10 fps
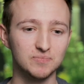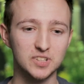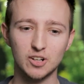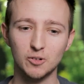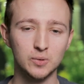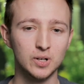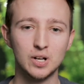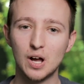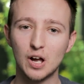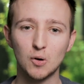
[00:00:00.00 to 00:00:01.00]
you know,
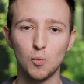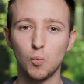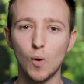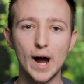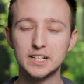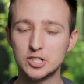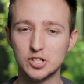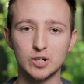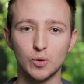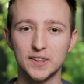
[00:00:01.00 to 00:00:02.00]
why did
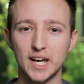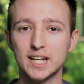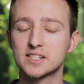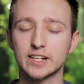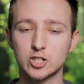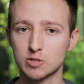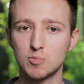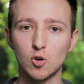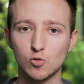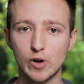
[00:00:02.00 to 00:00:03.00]
you get one that had such a
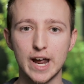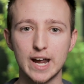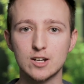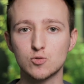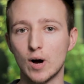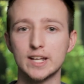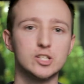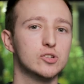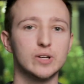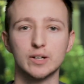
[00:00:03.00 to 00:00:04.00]
small range? Why
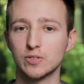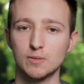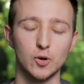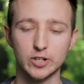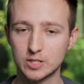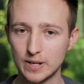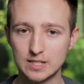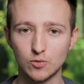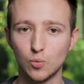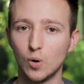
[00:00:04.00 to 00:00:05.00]
didn't you get the more
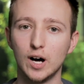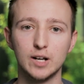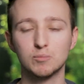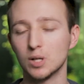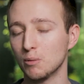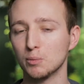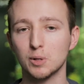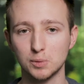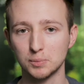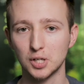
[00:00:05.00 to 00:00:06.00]
expensive one? Blah, blah,
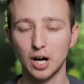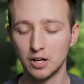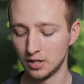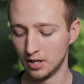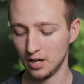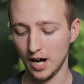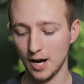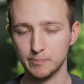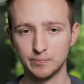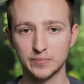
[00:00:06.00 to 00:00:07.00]
blah, blah,
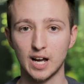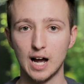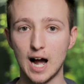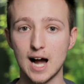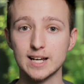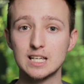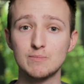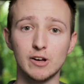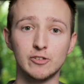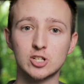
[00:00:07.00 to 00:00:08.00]
blah. I
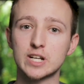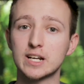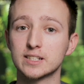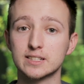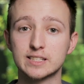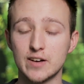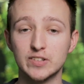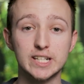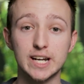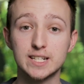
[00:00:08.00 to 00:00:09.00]
keep my fish tanks at
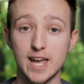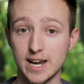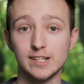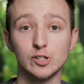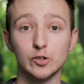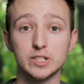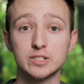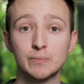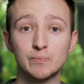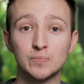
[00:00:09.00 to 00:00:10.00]
78 to 80
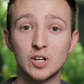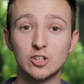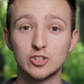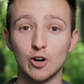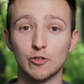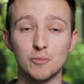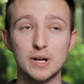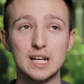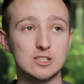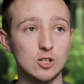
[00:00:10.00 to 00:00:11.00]
degrees. So for
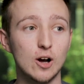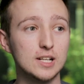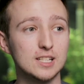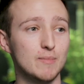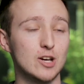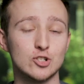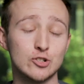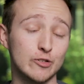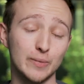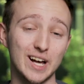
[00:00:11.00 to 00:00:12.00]
me, as long as it
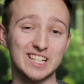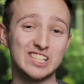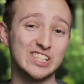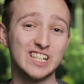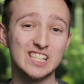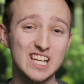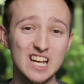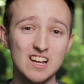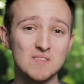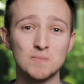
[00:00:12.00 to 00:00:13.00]
measures from like
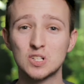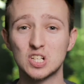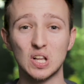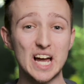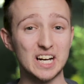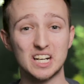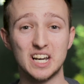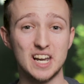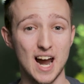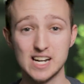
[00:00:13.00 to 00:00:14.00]
60 to like
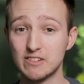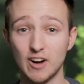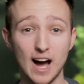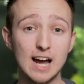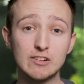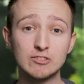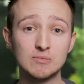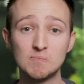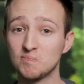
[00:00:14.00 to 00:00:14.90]
95,